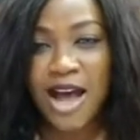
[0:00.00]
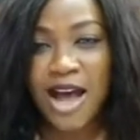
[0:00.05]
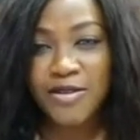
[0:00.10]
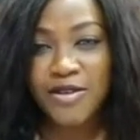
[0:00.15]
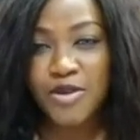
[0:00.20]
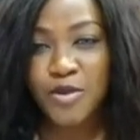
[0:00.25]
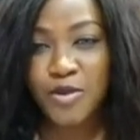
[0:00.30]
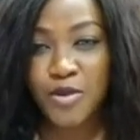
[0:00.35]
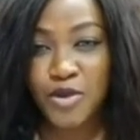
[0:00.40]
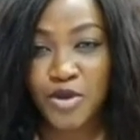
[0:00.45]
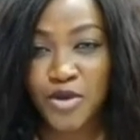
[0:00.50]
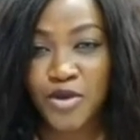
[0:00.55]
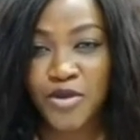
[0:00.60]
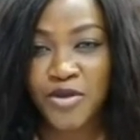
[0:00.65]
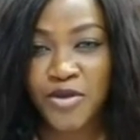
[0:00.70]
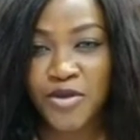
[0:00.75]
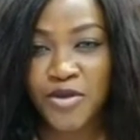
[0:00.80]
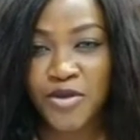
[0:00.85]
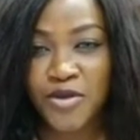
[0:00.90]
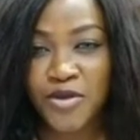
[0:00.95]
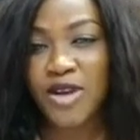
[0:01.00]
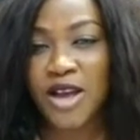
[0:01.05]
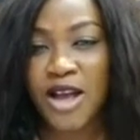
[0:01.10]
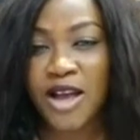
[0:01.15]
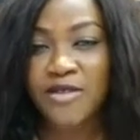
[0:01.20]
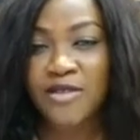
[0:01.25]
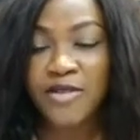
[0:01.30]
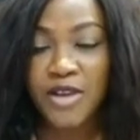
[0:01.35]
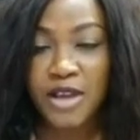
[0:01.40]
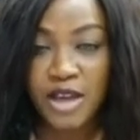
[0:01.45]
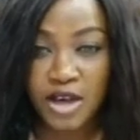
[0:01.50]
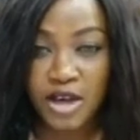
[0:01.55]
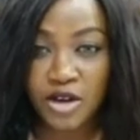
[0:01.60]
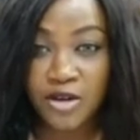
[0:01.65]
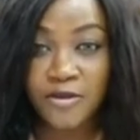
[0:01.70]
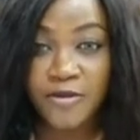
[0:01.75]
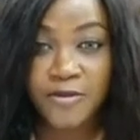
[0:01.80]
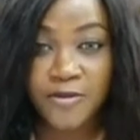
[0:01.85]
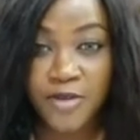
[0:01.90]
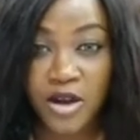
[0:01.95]
have to prove you have
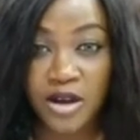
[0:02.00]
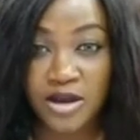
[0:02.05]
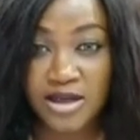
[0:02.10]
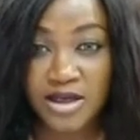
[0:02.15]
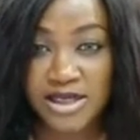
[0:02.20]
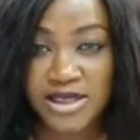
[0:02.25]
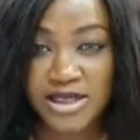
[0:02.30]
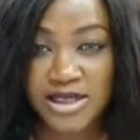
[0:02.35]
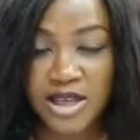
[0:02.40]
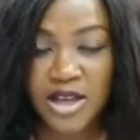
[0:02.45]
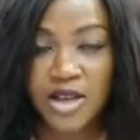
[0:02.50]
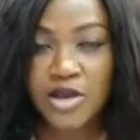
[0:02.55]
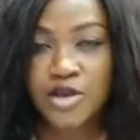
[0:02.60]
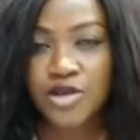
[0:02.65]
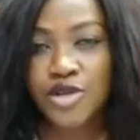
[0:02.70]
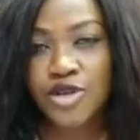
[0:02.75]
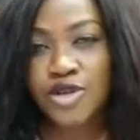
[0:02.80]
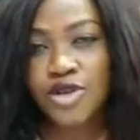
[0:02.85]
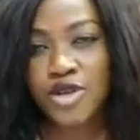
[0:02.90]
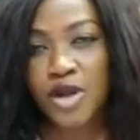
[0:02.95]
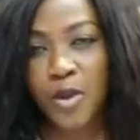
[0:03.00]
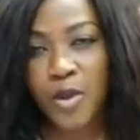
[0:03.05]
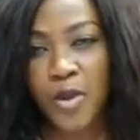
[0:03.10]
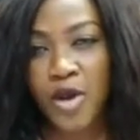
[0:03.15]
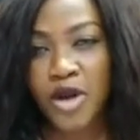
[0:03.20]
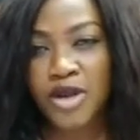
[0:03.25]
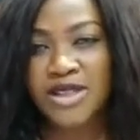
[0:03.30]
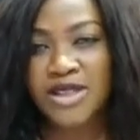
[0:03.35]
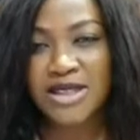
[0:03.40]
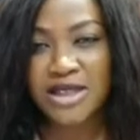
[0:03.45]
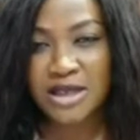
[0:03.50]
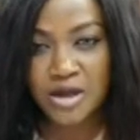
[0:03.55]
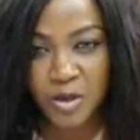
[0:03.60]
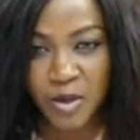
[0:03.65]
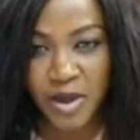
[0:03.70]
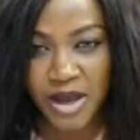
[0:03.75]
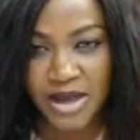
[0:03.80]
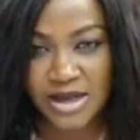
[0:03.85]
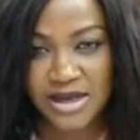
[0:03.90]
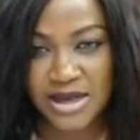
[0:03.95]
enough funds to support the
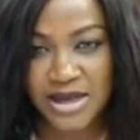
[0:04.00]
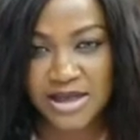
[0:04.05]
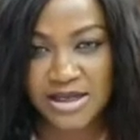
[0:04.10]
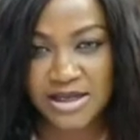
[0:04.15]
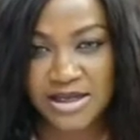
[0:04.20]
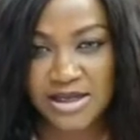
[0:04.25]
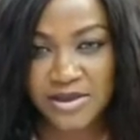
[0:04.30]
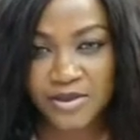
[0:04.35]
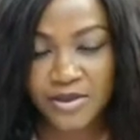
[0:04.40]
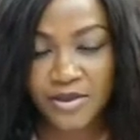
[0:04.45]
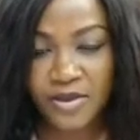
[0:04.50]
dependent,